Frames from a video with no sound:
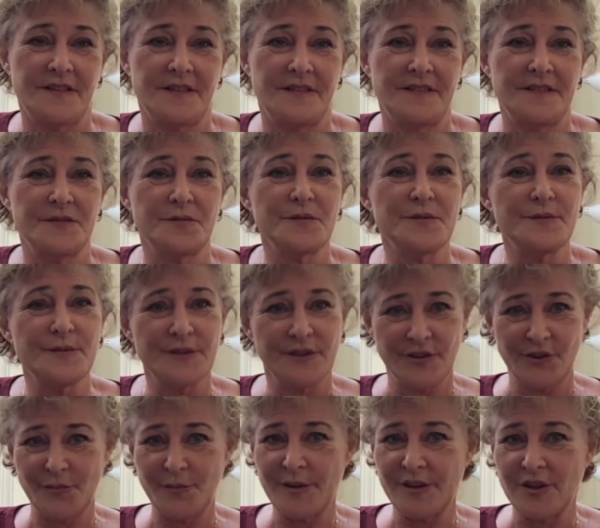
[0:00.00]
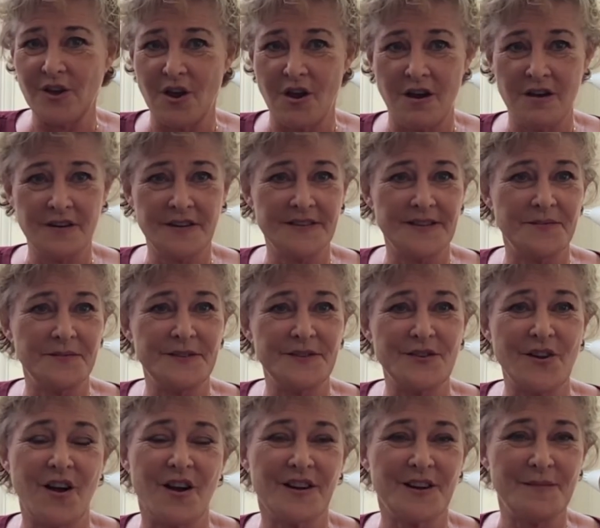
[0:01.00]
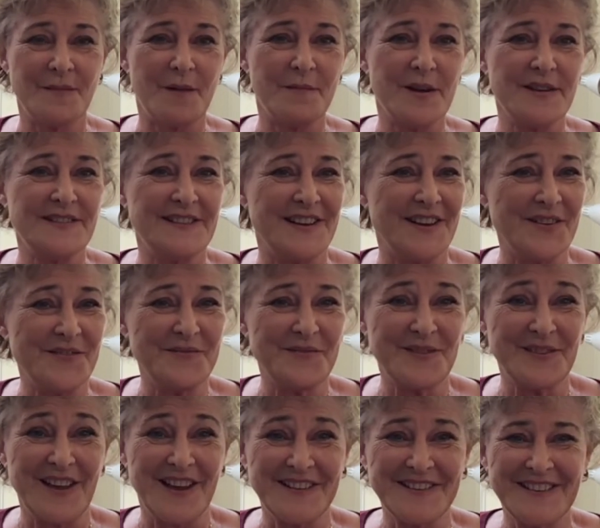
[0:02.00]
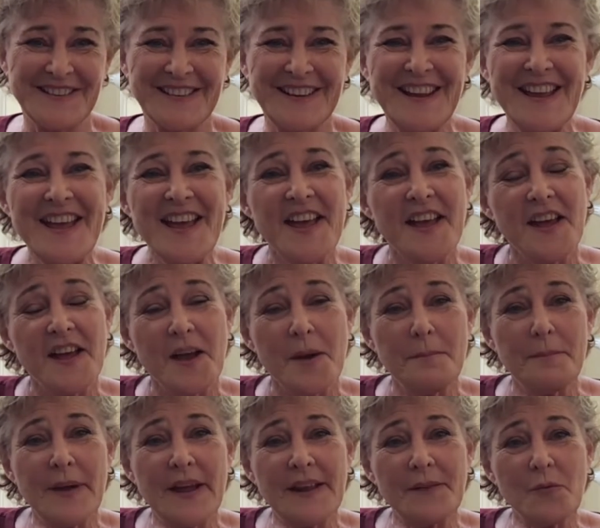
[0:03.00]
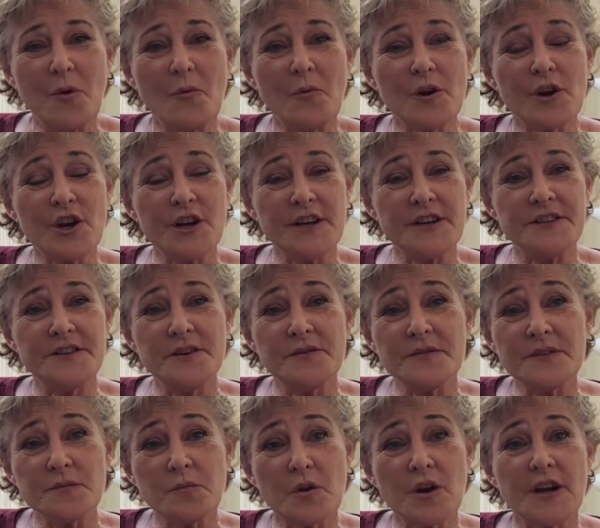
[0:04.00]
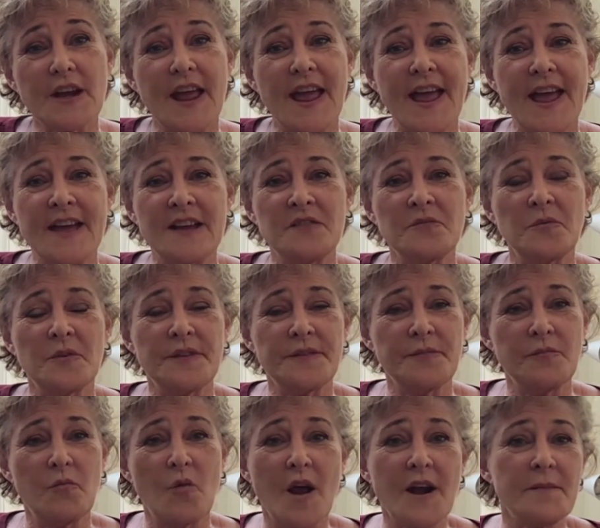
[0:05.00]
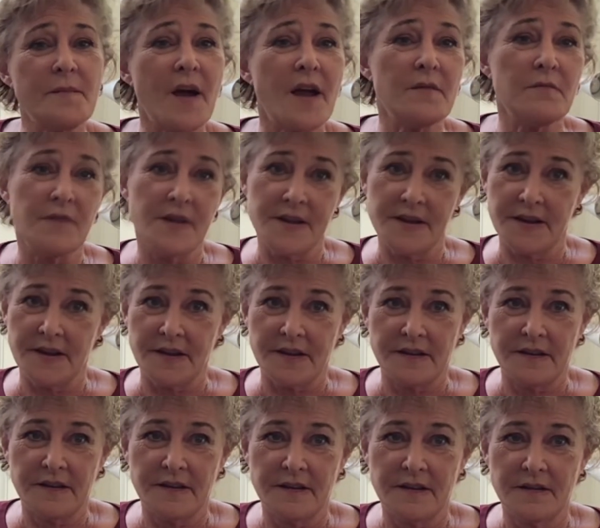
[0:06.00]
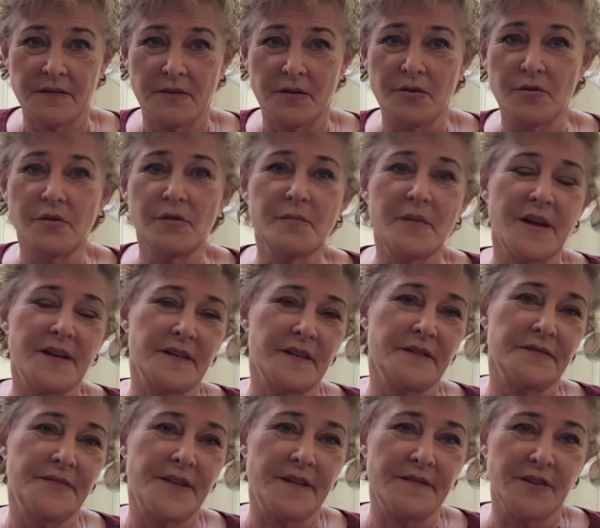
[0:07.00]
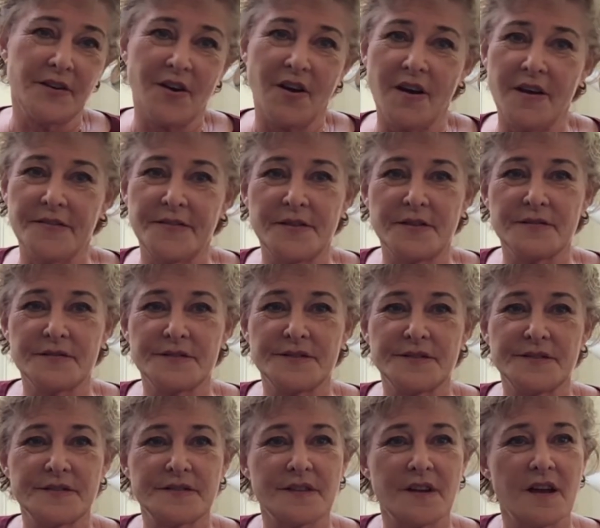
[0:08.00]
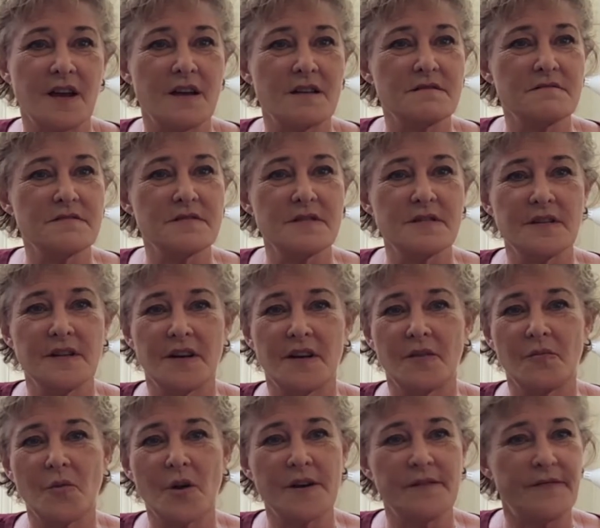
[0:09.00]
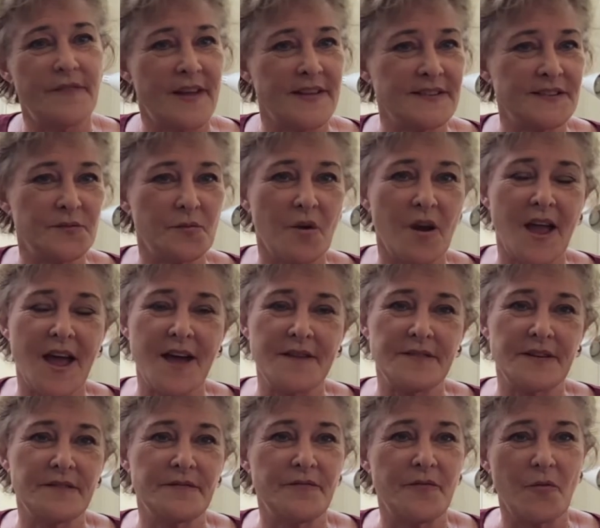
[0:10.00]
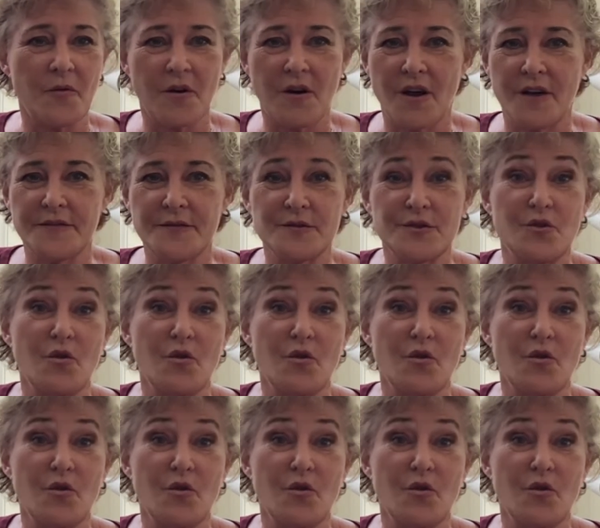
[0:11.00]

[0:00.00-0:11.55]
This one was a little bit long because I was talking about myself reluctantly. But what we're going to do is we're going to end with what am I reading? Who are my favorite authors? What events we're having for authors?